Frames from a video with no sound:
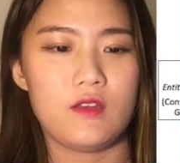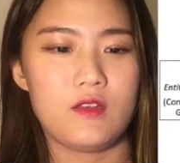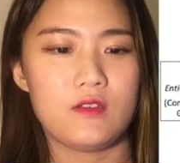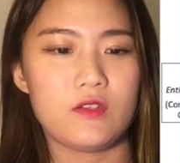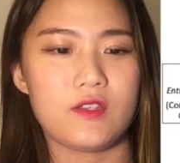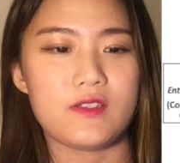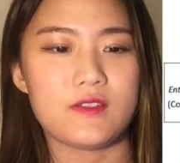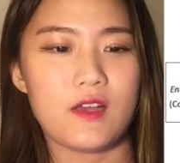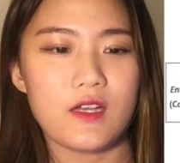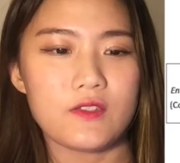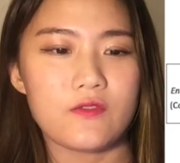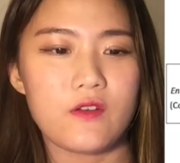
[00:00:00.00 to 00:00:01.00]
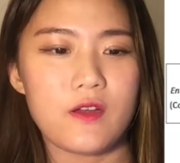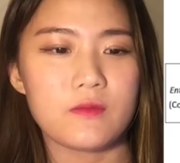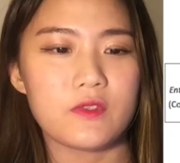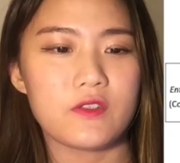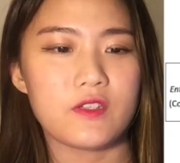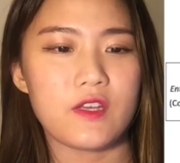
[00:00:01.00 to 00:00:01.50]
So it starts from
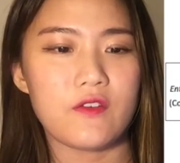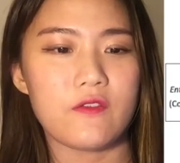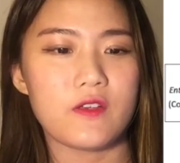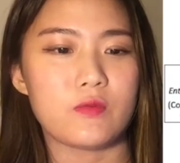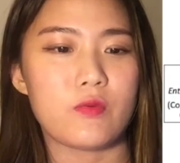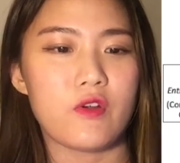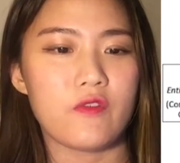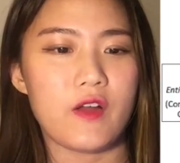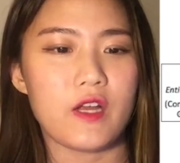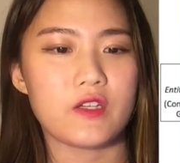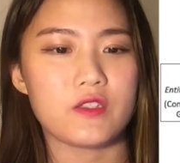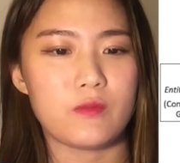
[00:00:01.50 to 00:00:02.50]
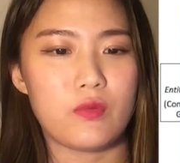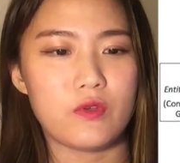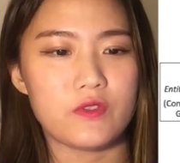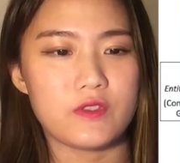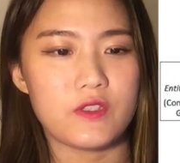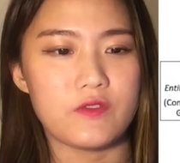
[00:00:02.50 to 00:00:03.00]
the DFS provider
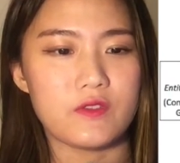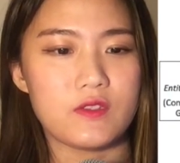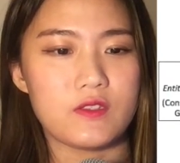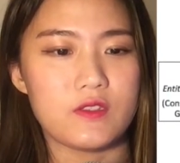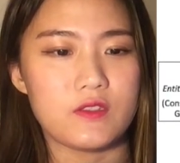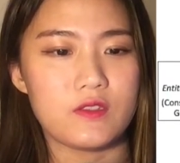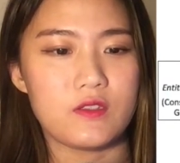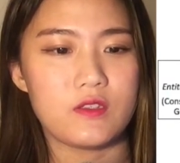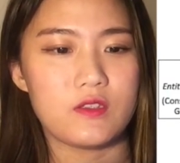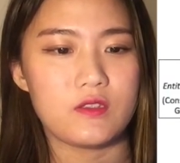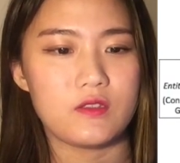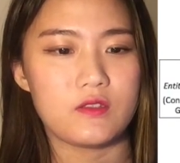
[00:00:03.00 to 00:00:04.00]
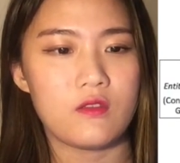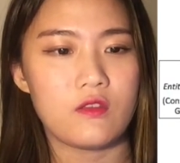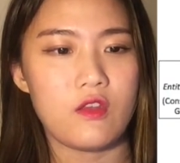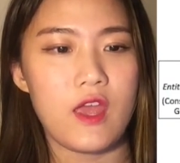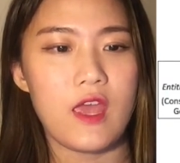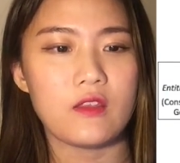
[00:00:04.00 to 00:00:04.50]
support services,
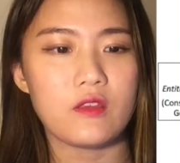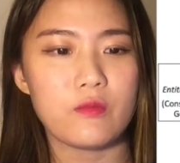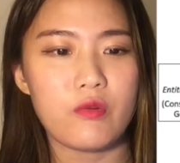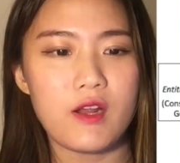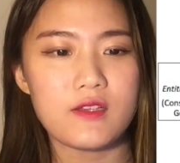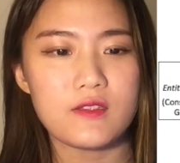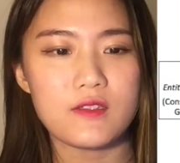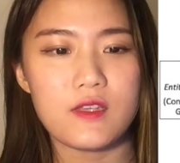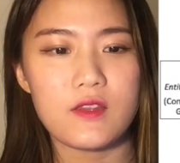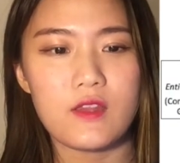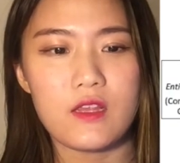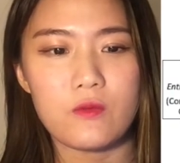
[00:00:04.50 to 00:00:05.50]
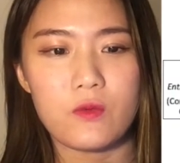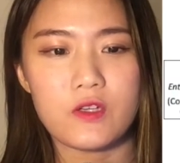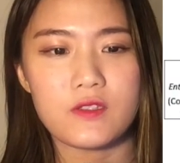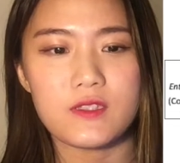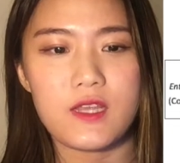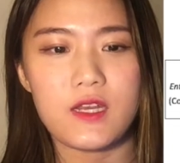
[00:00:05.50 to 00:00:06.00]
the enterprises and
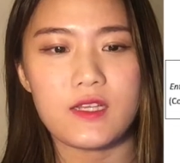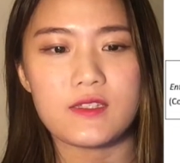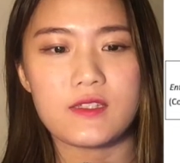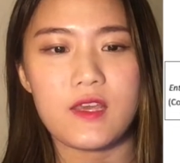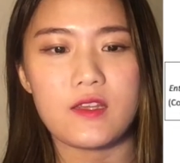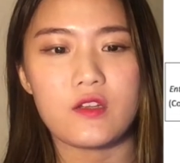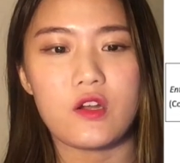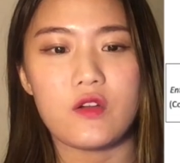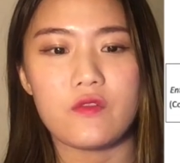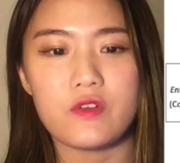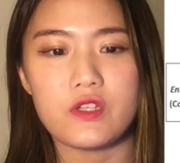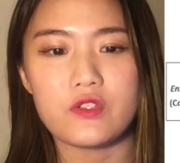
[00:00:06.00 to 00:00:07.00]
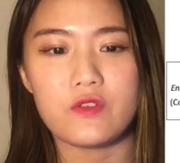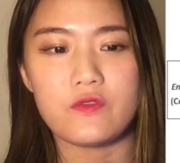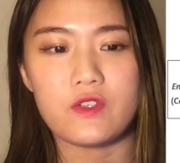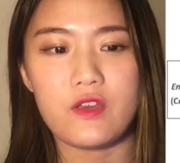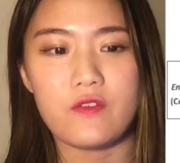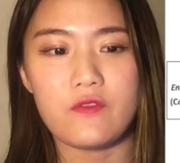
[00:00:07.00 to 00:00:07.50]
networks that extend coverage of
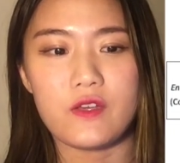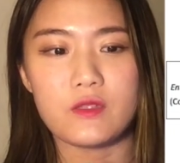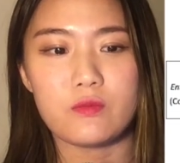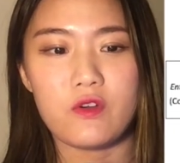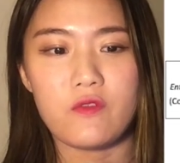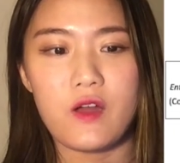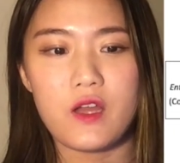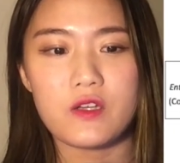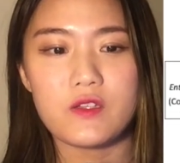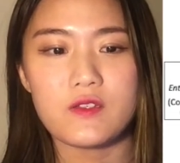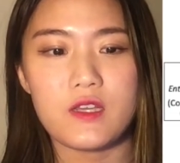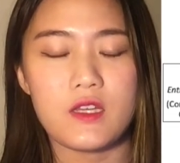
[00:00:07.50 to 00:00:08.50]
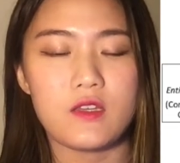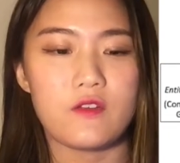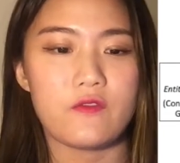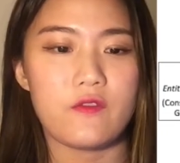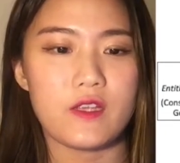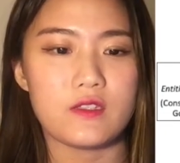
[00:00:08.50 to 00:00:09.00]
DFS providers and
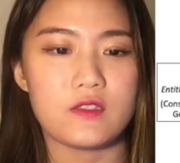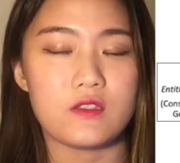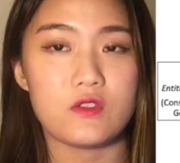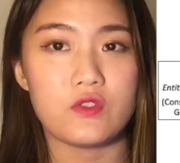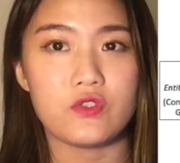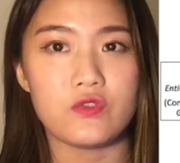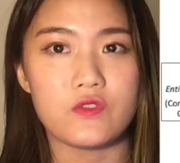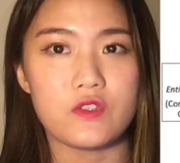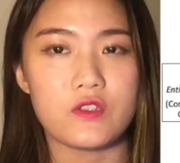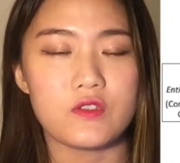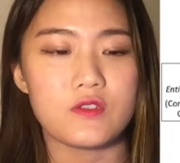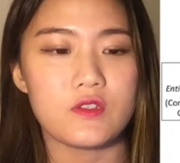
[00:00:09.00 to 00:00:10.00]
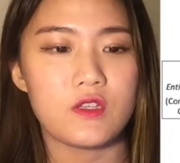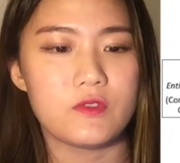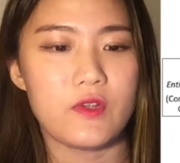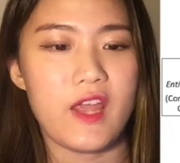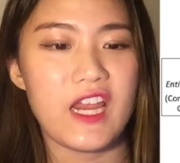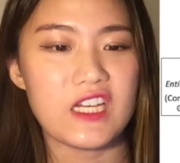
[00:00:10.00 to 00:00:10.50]
interfaces to users. So
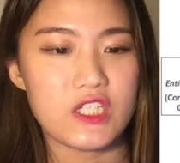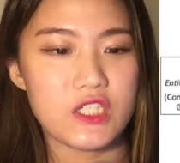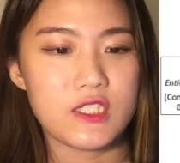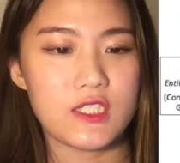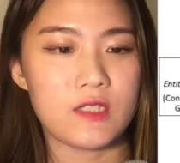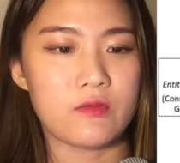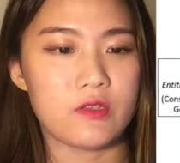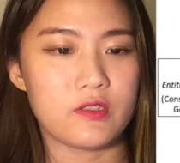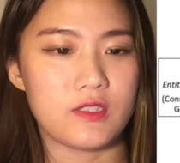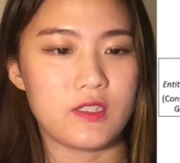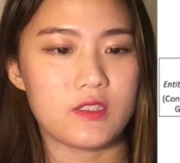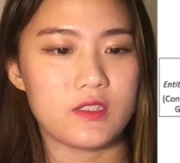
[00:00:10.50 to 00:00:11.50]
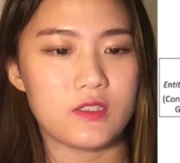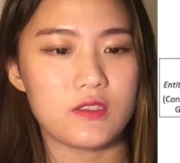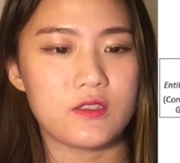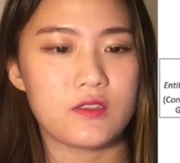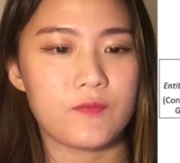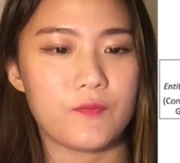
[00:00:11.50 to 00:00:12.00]
agents and processes.